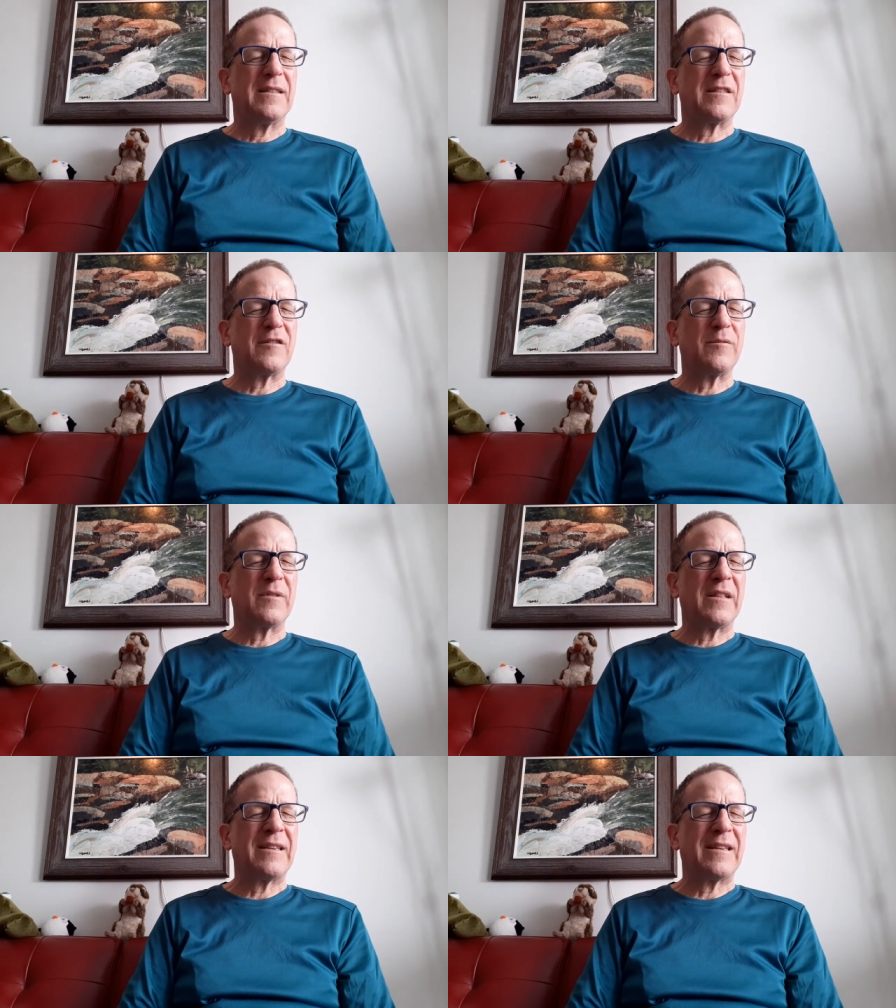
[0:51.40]
that you
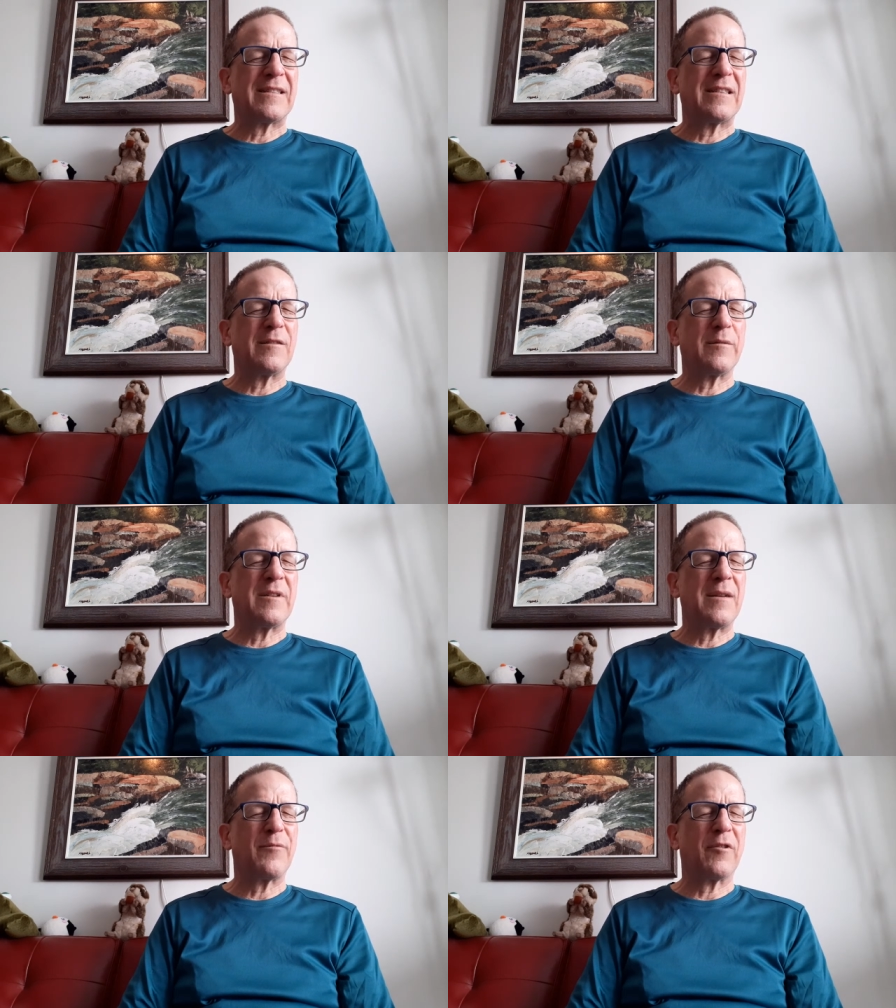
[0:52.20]
would lead us into a
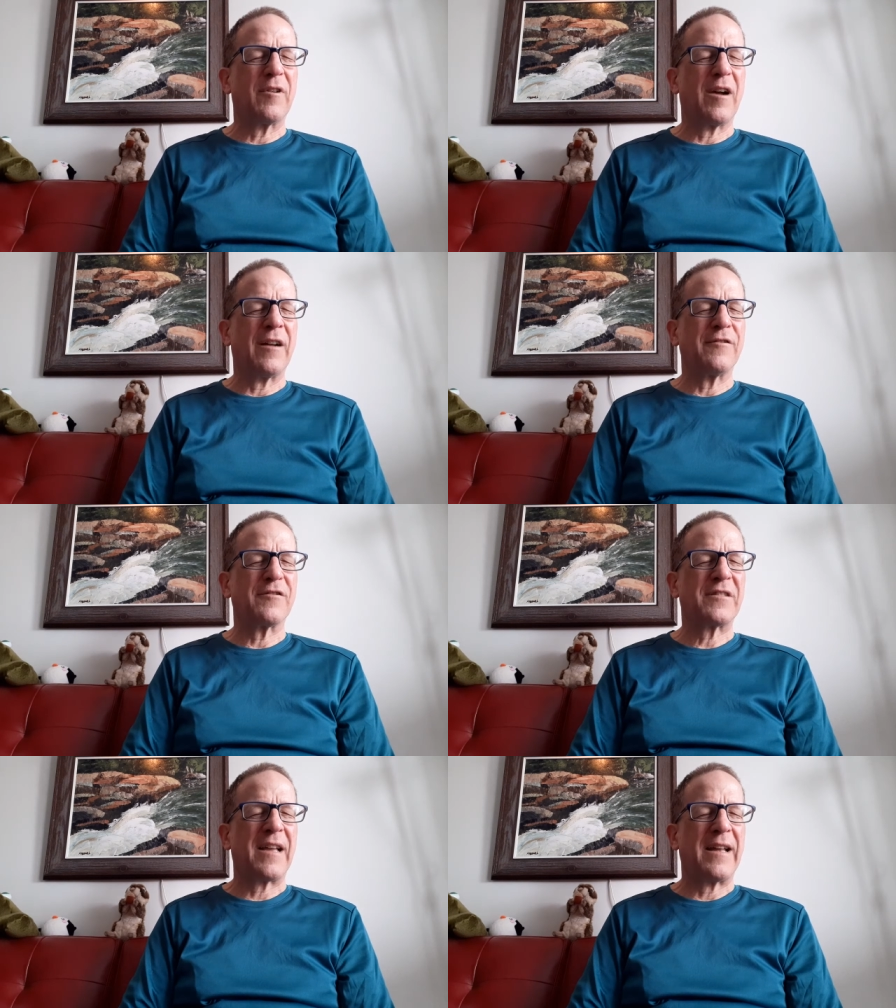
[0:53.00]
deeper
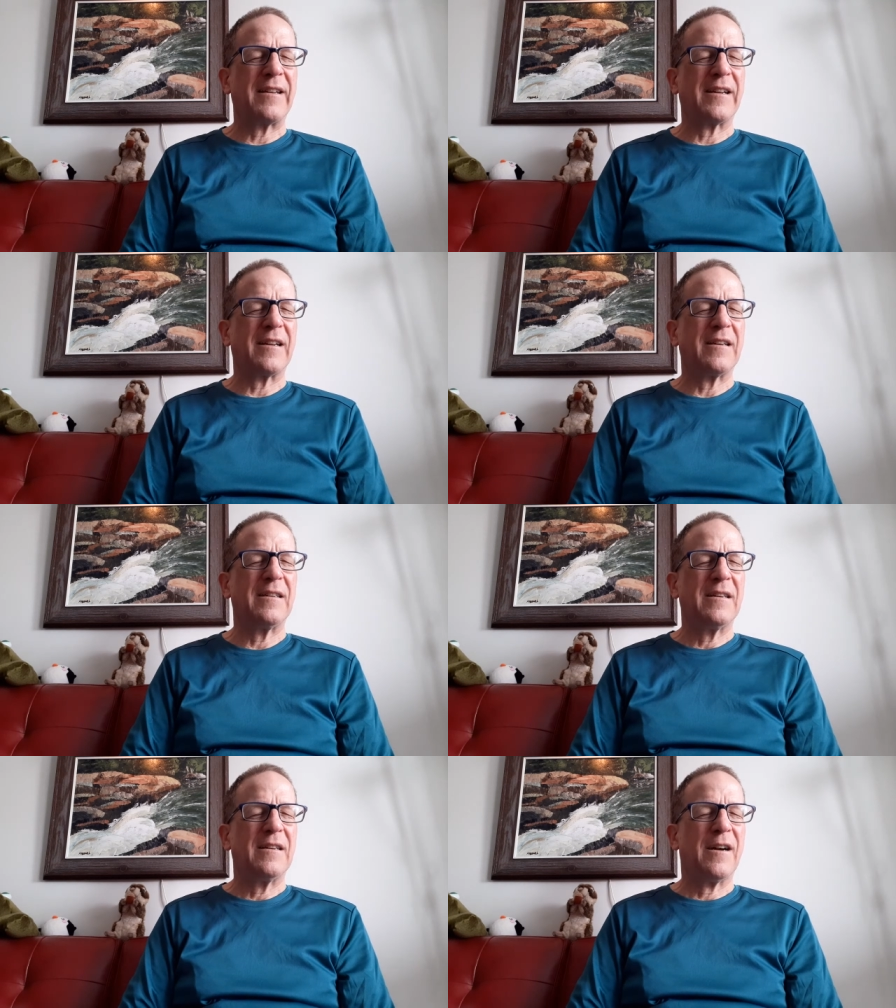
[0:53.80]
understanding
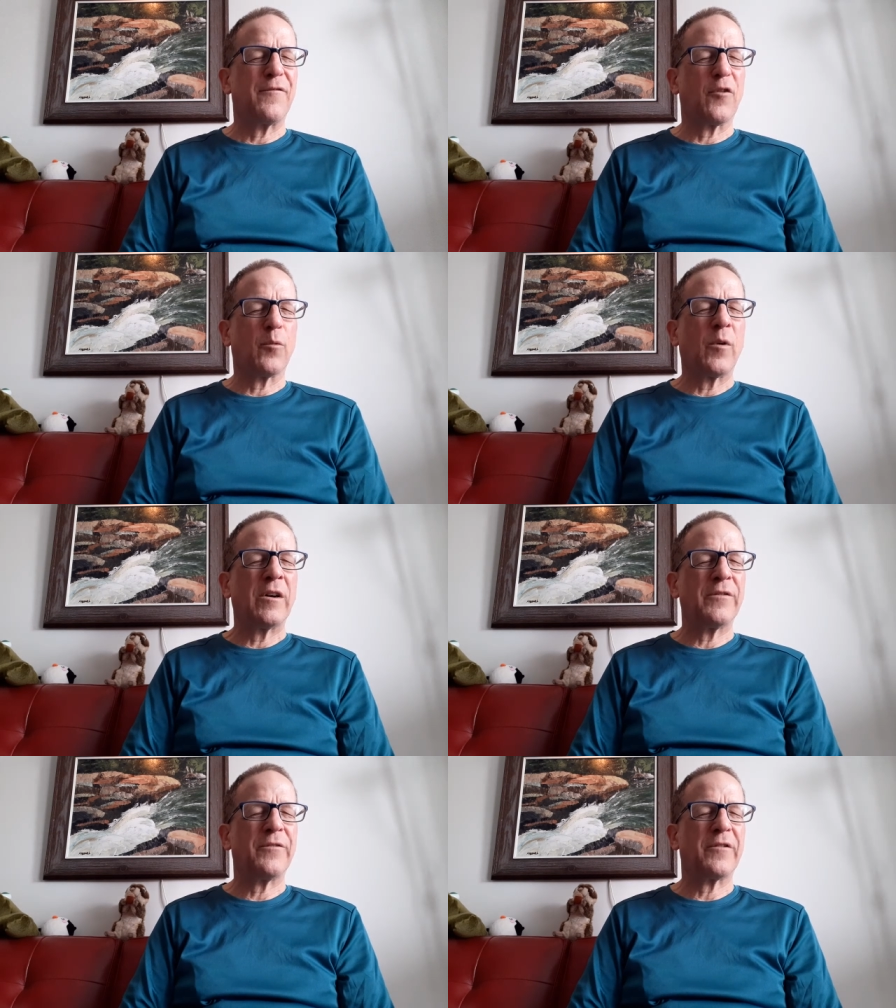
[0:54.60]
of your
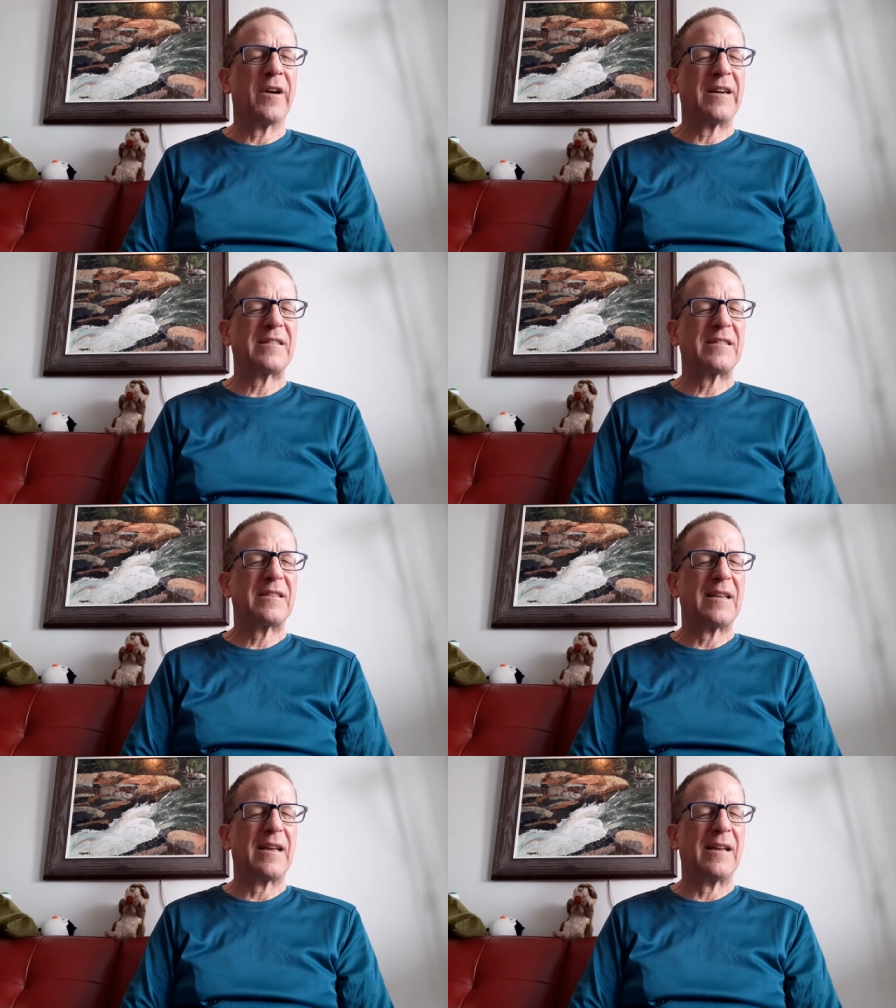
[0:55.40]
will for us
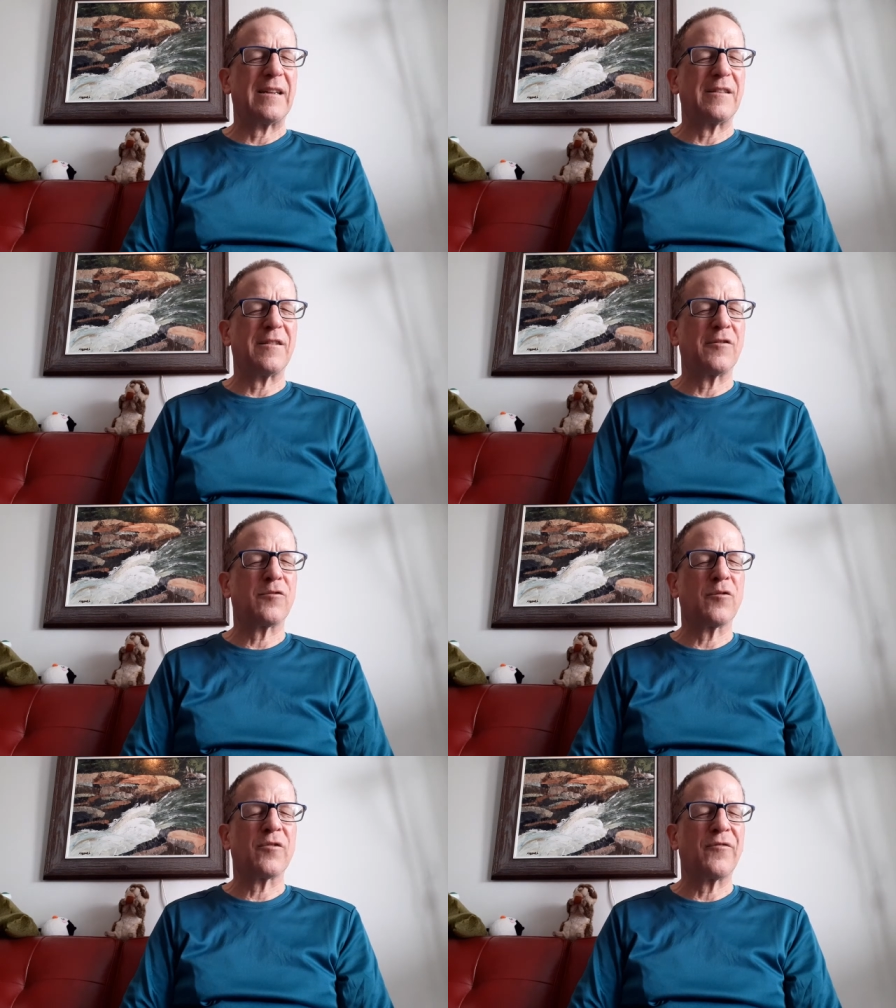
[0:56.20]
the
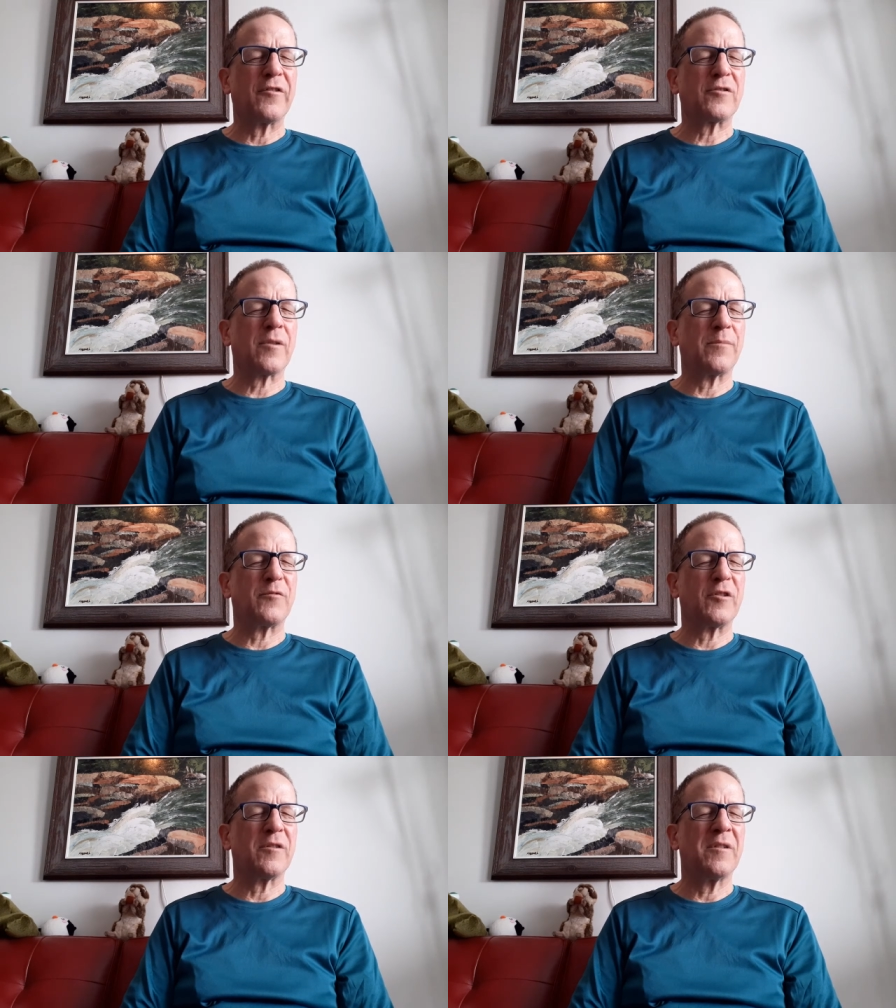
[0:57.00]
truth of your
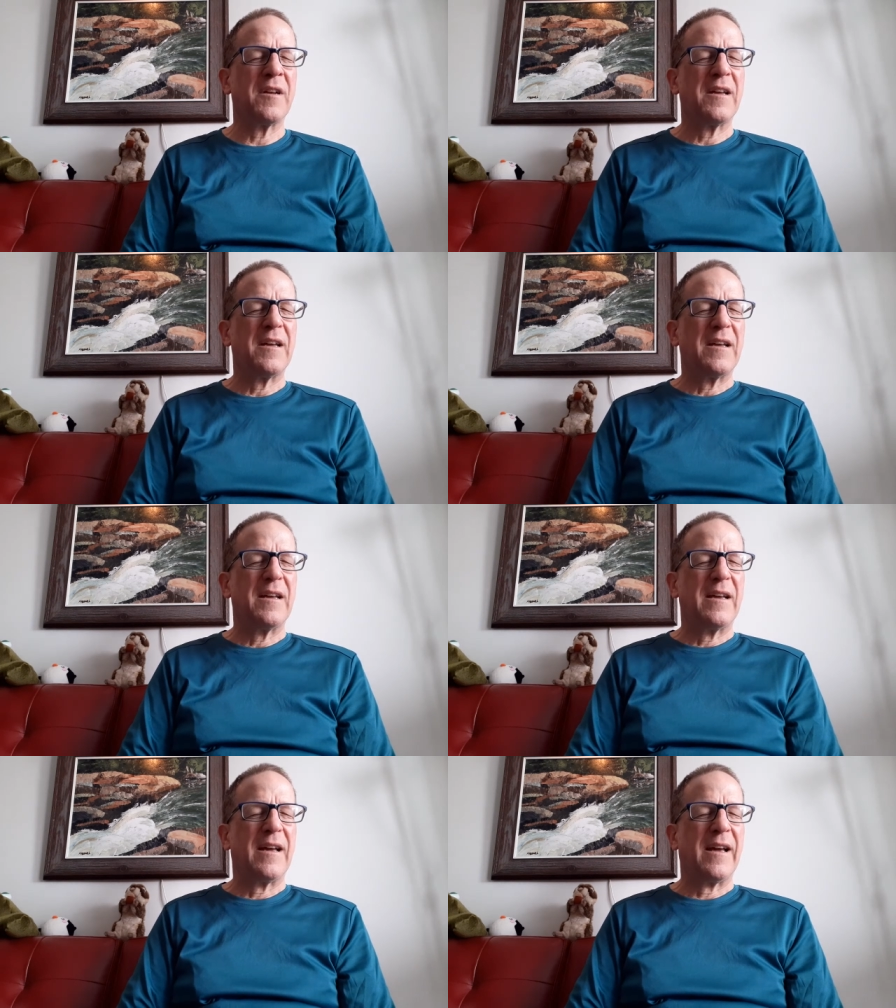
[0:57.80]
scripture
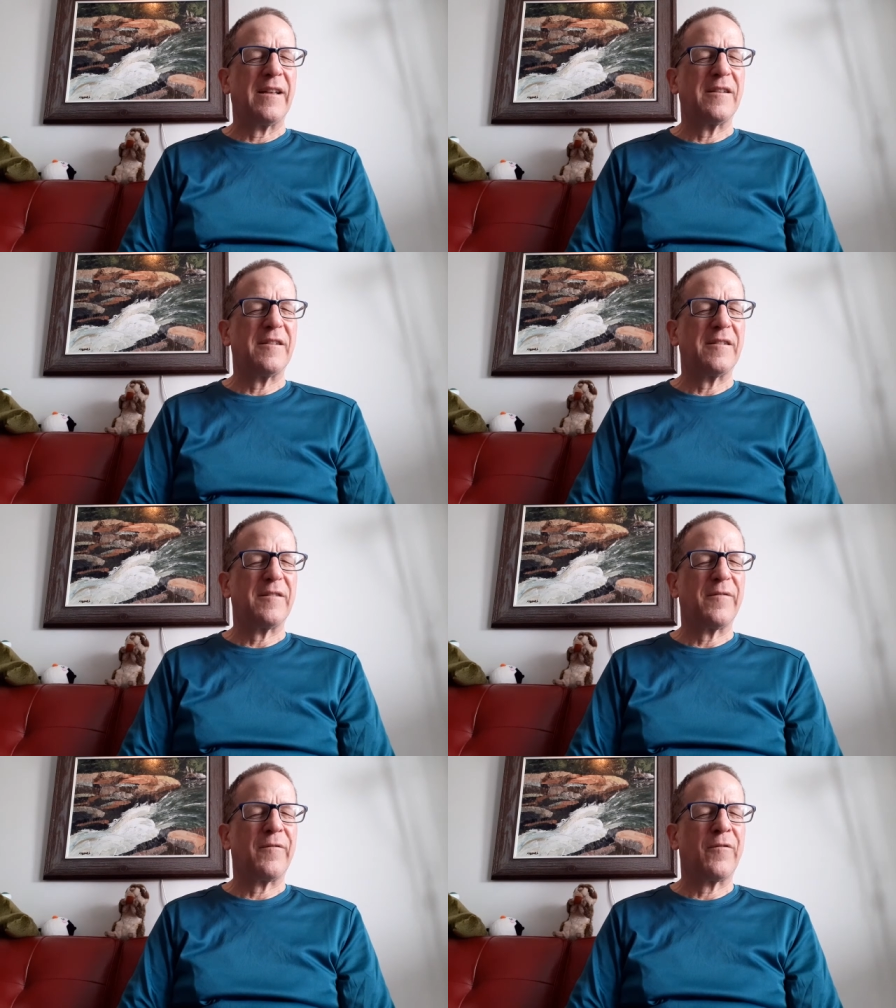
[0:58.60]
and
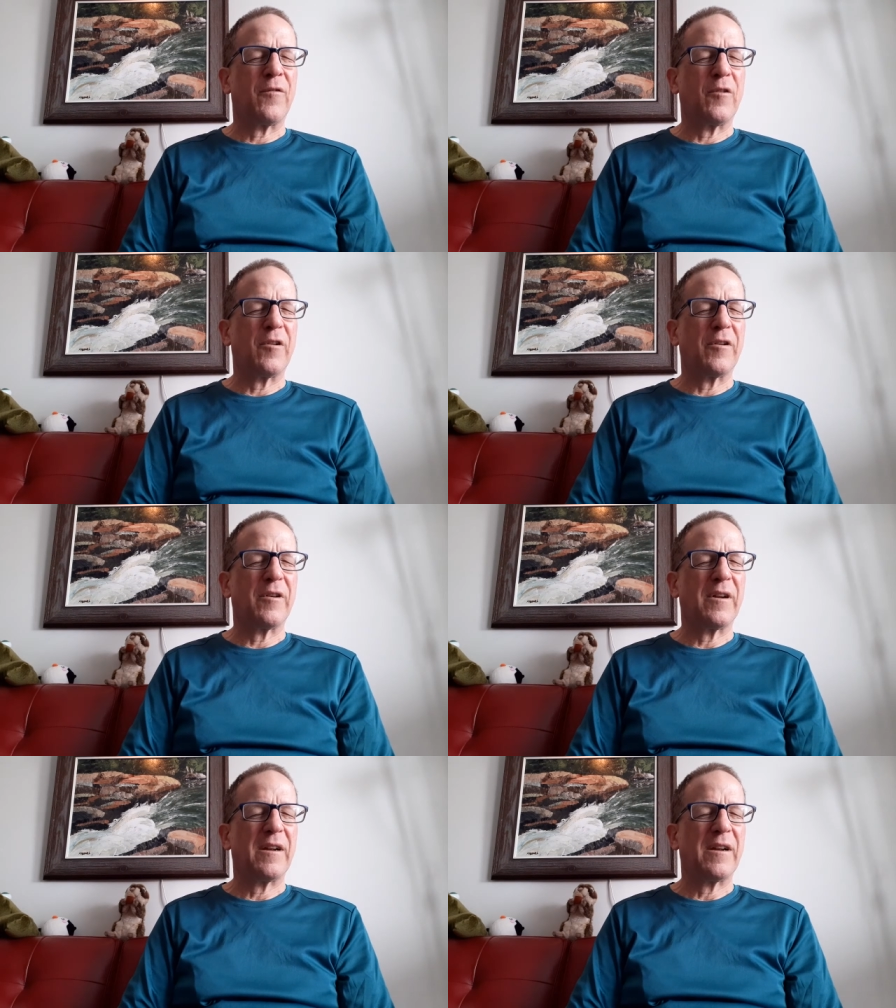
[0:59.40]
for